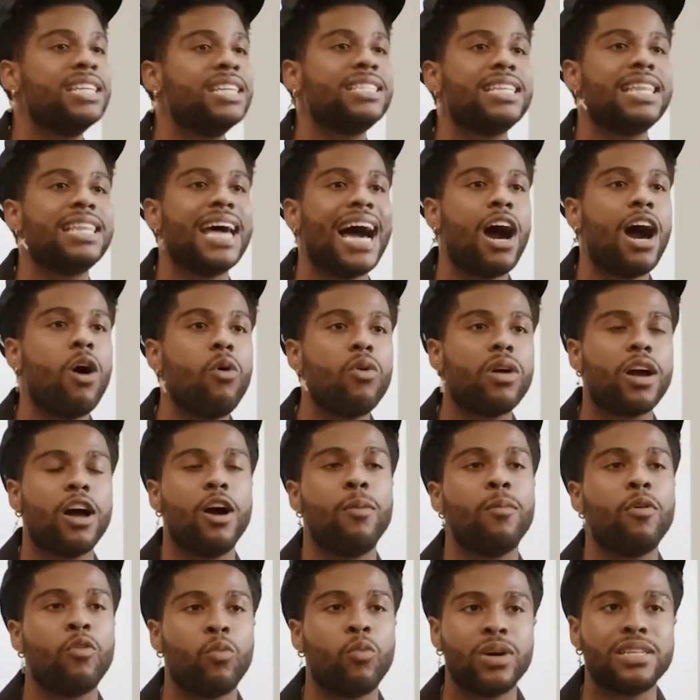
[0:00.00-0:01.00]
to the
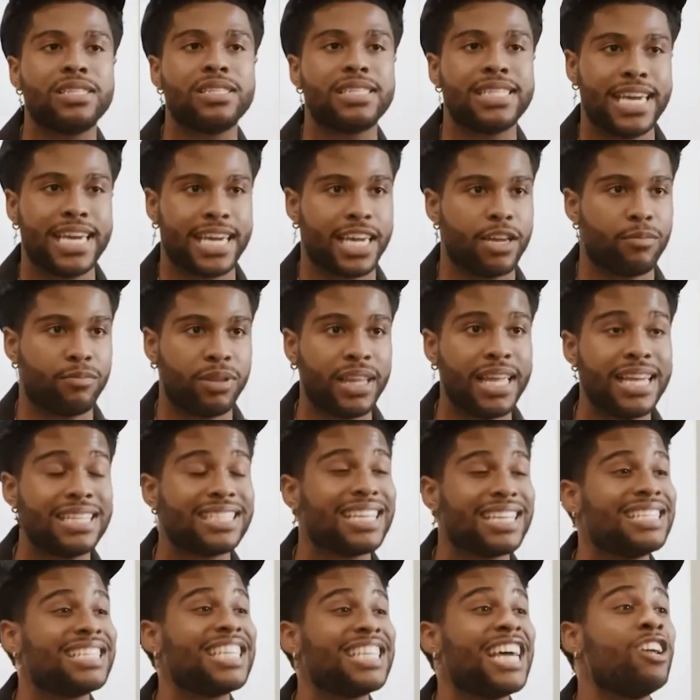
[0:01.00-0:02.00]
outcome of what's taking place
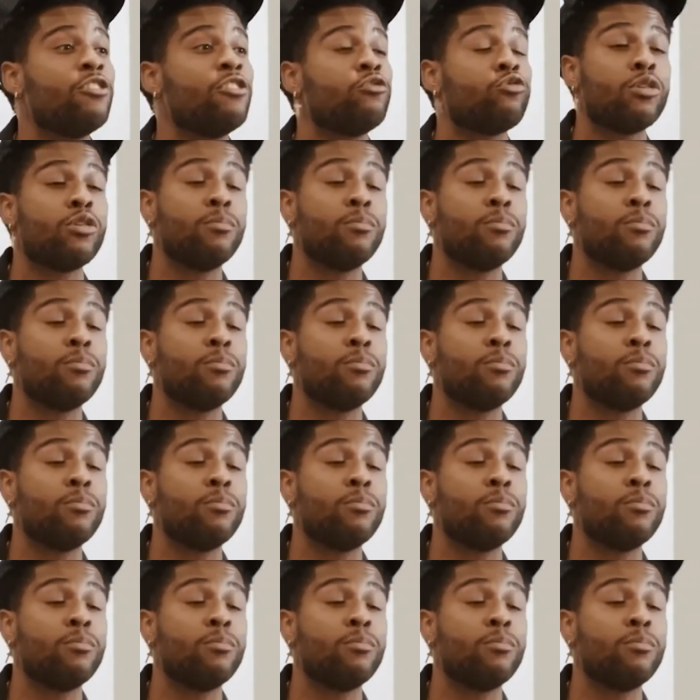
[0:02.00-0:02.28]
instead of